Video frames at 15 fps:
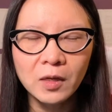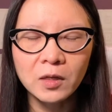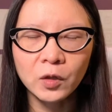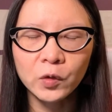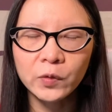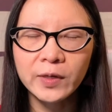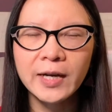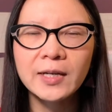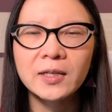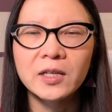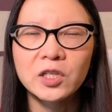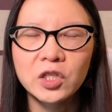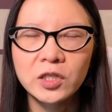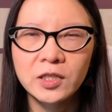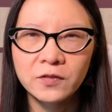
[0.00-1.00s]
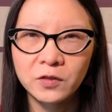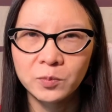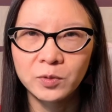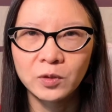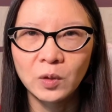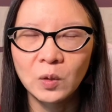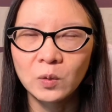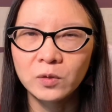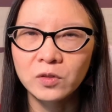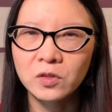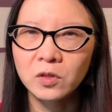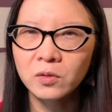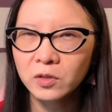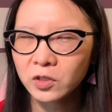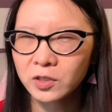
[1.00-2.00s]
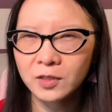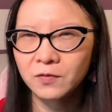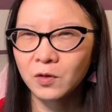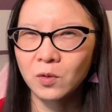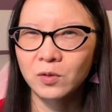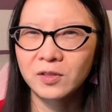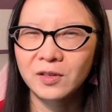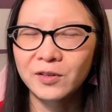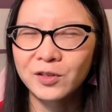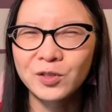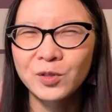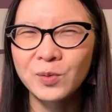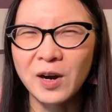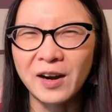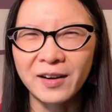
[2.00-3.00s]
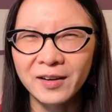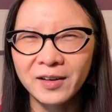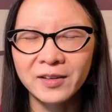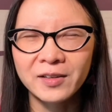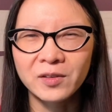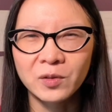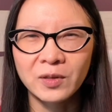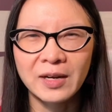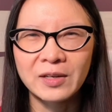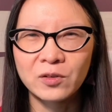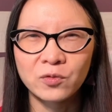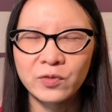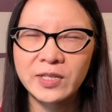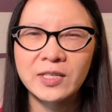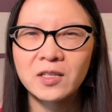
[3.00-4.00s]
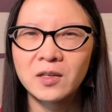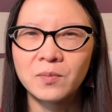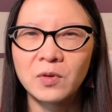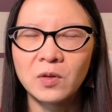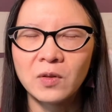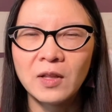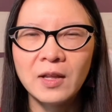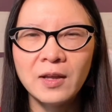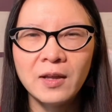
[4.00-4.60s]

Create achievable goals. Don't achieve goals that are too hard or unreasonable.